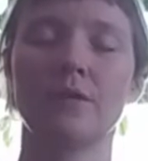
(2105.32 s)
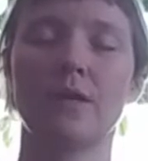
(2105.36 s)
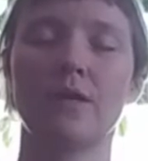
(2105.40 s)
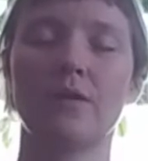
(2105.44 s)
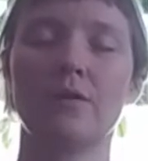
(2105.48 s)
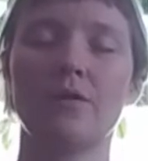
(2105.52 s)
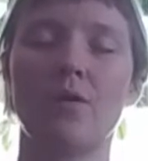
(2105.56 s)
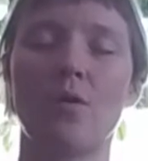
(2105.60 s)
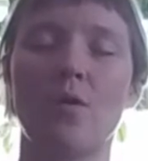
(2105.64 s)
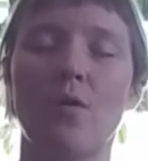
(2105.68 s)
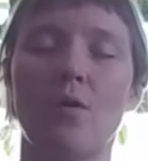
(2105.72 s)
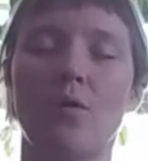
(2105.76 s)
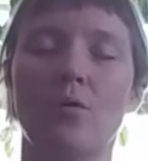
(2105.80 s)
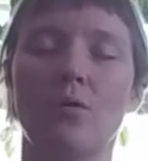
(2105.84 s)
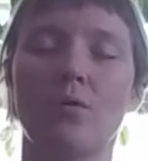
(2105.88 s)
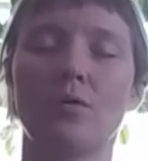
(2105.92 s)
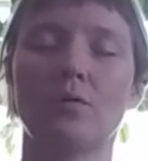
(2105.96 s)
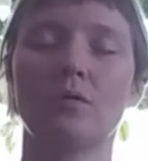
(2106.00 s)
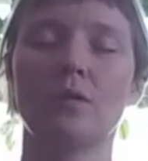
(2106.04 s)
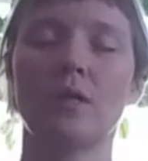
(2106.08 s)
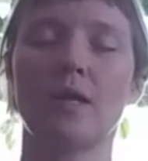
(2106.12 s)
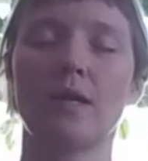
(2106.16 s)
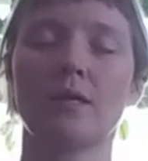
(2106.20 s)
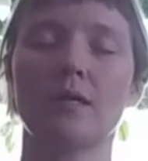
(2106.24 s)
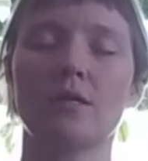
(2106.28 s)
And
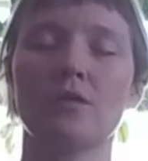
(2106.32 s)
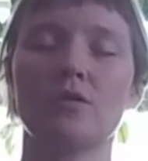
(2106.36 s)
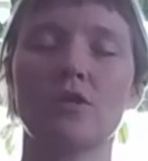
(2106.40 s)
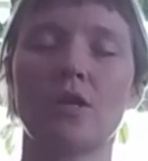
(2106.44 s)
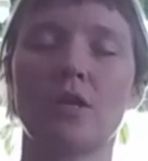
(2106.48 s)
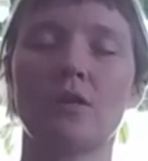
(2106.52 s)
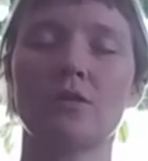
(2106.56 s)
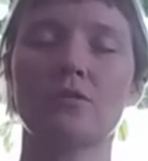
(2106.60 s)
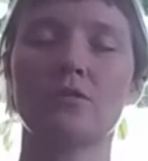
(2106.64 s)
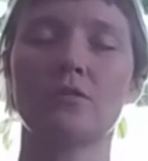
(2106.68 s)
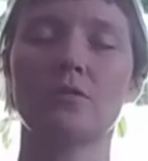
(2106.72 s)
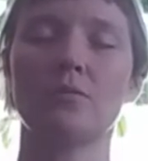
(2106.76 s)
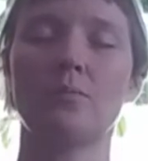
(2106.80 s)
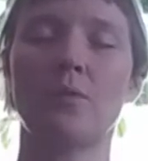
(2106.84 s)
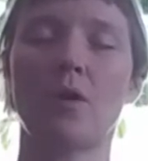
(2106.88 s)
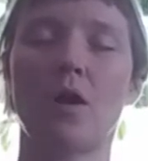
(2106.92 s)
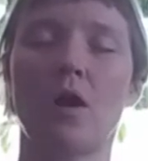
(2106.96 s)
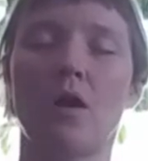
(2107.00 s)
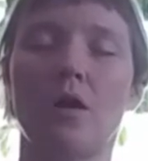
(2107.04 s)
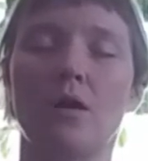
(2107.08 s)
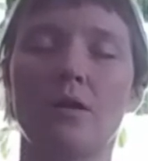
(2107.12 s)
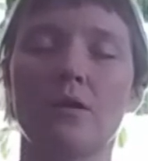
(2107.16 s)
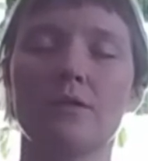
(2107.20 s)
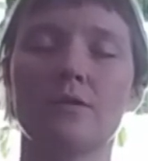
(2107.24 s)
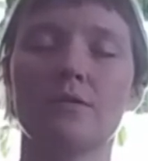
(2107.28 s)
hold like a gentle
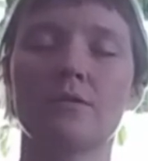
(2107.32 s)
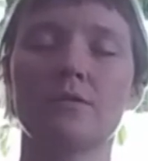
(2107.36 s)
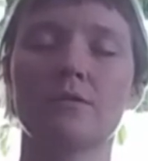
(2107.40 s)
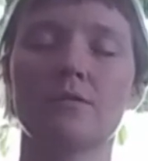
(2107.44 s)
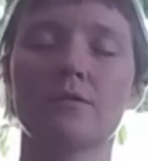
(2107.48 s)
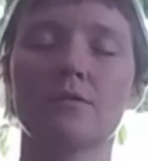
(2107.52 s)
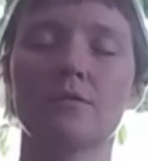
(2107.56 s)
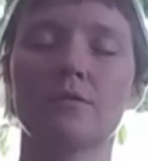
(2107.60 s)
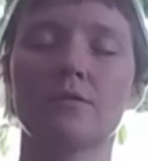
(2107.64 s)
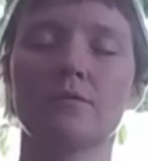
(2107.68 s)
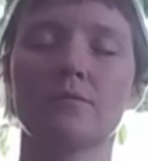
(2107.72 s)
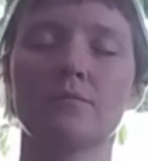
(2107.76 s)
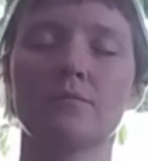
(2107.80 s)
pause.